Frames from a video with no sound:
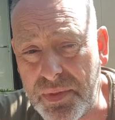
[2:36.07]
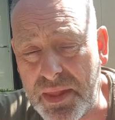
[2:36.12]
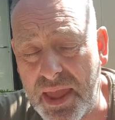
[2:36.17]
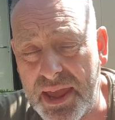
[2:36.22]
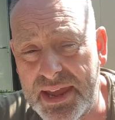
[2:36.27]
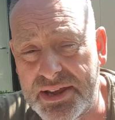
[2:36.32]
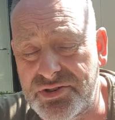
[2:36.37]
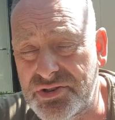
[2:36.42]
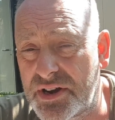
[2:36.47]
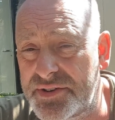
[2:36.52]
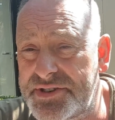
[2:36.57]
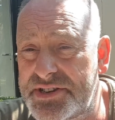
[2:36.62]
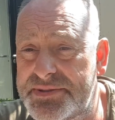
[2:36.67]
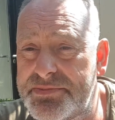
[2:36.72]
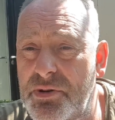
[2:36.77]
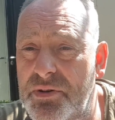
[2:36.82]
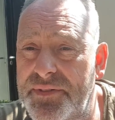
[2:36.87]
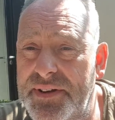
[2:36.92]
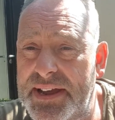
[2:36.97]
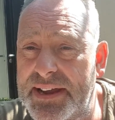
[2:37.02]
he drives a
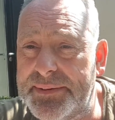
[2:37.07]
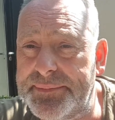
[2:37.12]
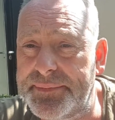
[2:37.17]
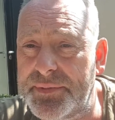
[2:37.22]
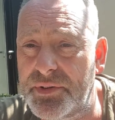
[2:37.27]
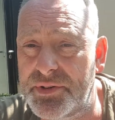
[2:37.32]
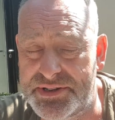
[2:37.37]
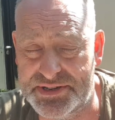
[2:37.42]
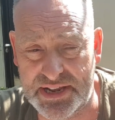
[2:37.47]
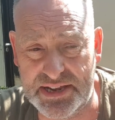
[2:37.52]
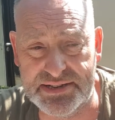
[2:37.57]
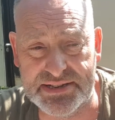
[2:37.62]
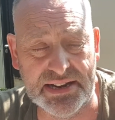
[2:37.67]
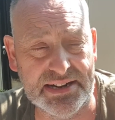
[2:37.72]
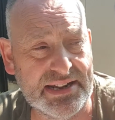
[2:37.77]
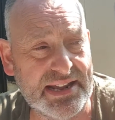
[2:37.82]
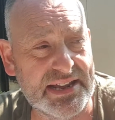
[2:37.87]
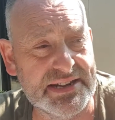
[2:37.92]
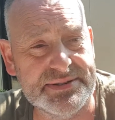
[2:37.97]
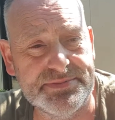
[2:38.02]
small van, or he's going
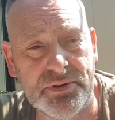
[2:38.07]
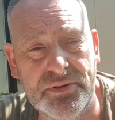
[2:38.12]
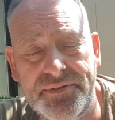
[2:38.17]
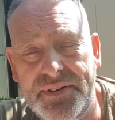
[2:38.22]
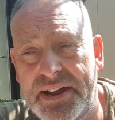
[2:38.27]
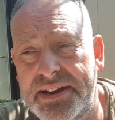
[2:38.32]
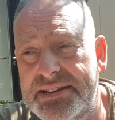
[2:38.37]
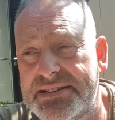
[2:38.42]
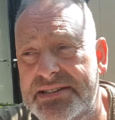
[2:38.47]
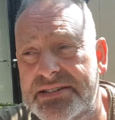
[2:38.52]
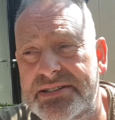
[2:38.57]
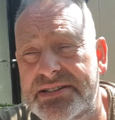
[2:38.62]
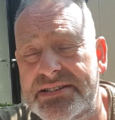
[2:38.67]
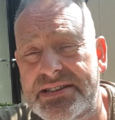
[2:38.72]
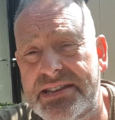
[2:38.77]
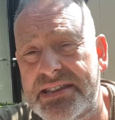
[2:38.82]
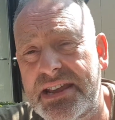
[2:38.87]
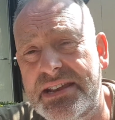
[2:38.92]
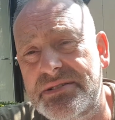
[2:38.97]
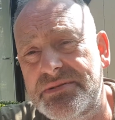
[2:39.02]
to get a small van. He says because the
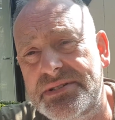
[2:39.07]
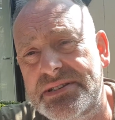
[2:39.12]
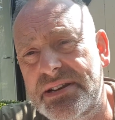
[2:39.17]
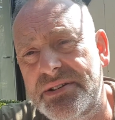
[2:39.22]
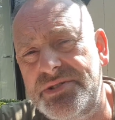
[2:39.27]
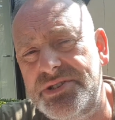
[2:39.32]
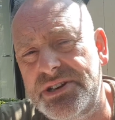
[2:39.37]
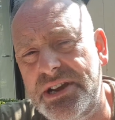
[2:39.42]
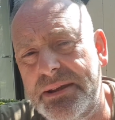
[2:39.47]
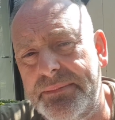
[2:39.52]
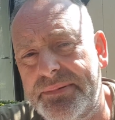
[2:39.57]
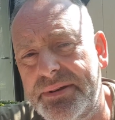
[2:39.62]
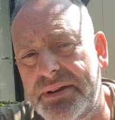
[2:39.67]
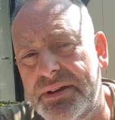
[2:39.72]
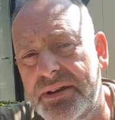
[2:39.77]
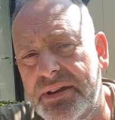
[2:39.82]
diesel's so cheap.